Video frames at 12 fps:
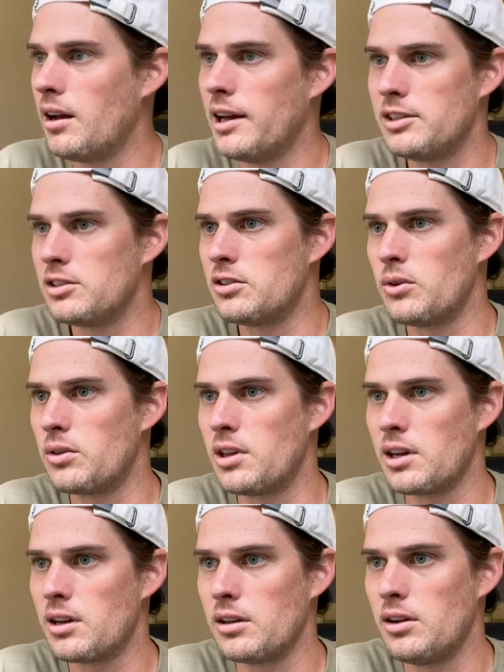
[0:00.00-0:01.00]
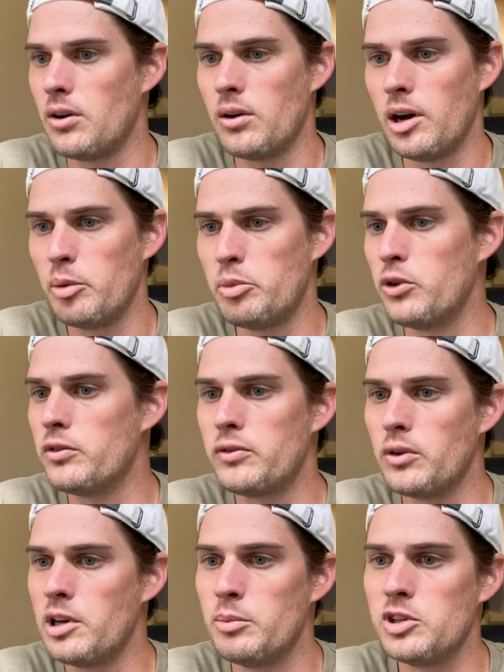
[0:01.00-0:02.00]
I just don't think, a
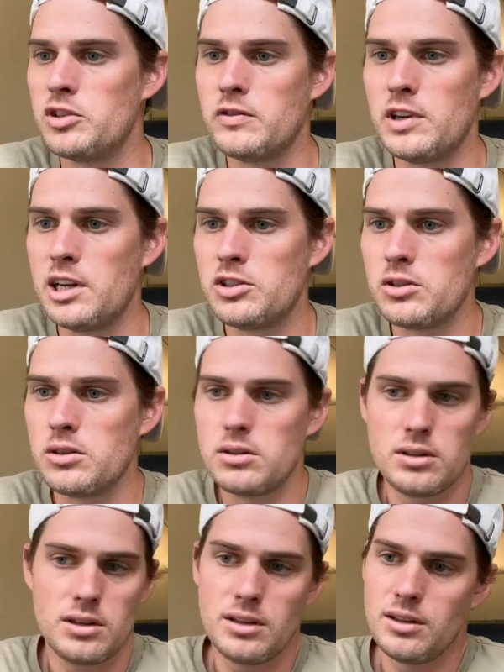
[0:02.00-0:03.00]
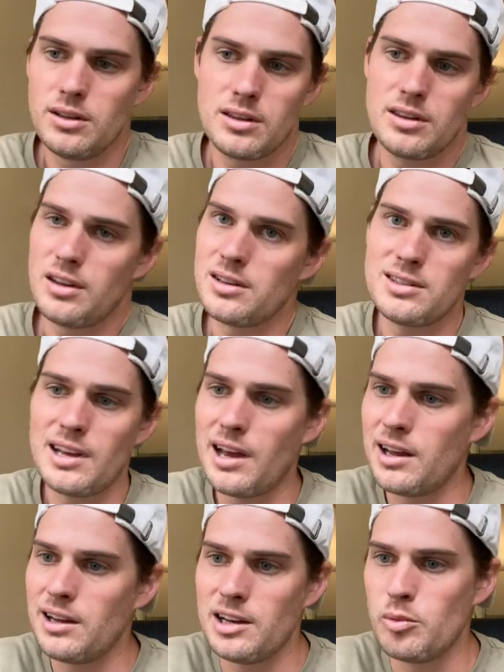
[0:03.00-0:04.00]
beautiful image of nature does
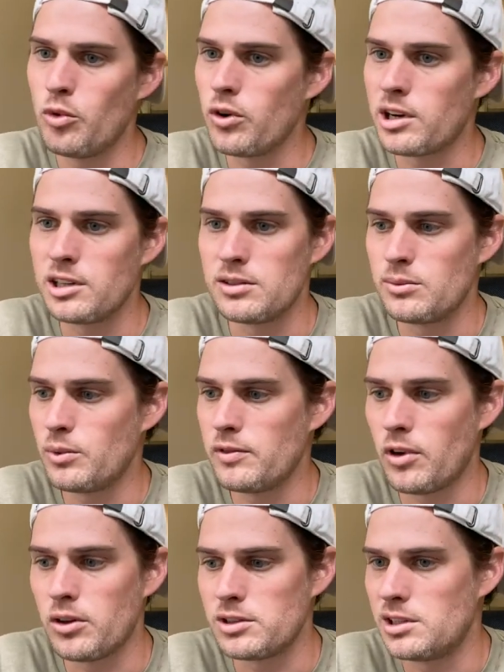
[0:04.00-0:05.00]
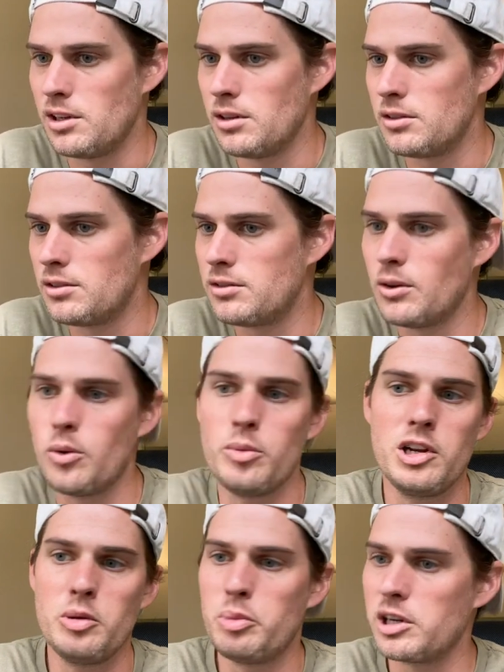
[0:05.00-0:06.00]
that anymore, because we've all seen so
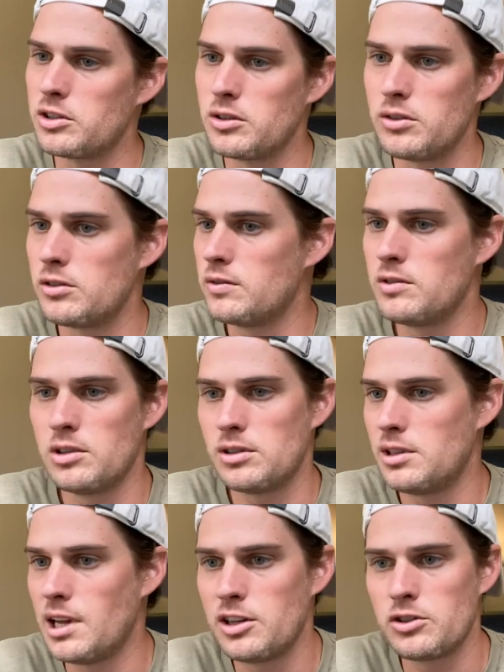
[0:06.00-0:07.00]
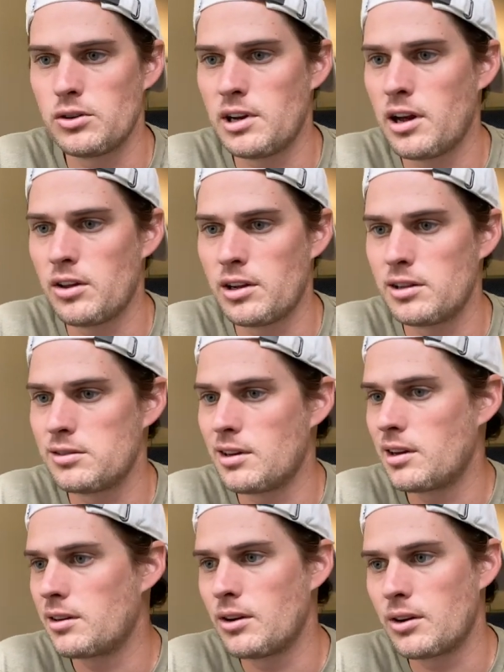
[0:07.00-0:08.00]
many pictures of just nature now that it's
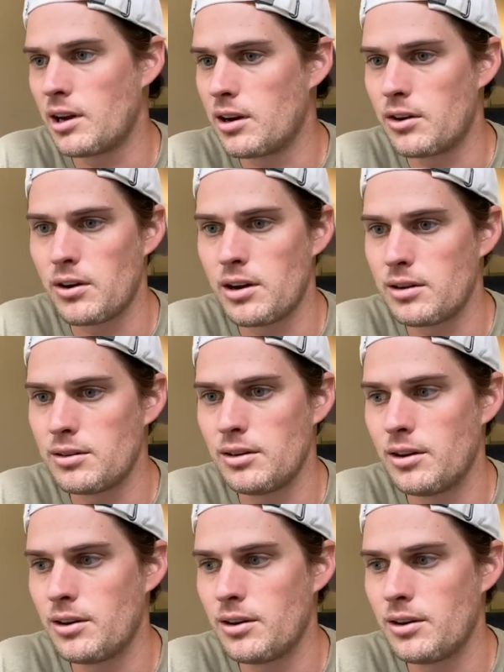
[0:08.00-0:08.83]
like, okay, great.